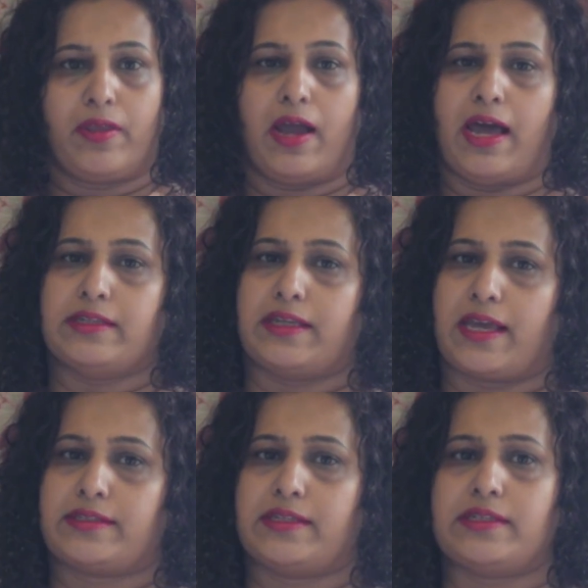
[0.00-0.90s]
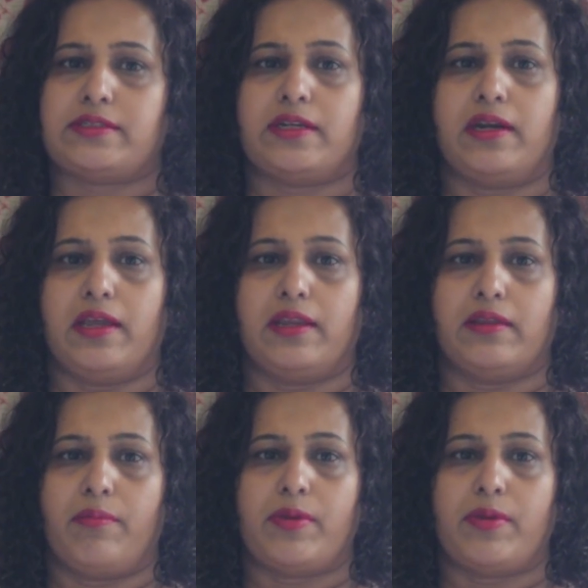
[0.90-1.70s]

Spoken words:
has existed in the